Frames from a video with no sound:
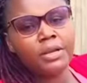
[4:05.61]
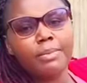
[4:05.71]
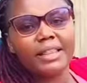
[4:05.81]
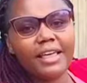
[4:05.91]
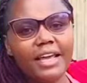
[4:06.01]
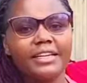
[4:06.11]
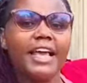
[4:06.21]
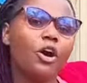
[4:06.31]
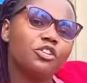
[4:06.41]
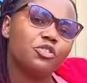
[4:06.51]
But then there
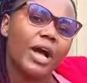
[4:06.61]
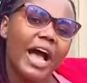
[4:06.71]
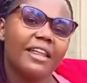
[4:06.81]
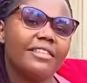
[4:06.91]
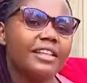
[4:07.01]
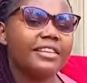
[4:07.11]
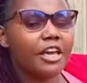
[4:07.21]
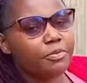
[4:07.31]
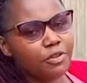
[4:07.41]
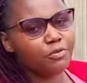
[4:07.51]
are also other
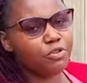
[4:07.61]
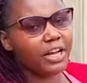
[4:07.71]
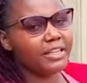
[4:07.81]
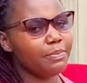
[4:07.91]
types of drinkers,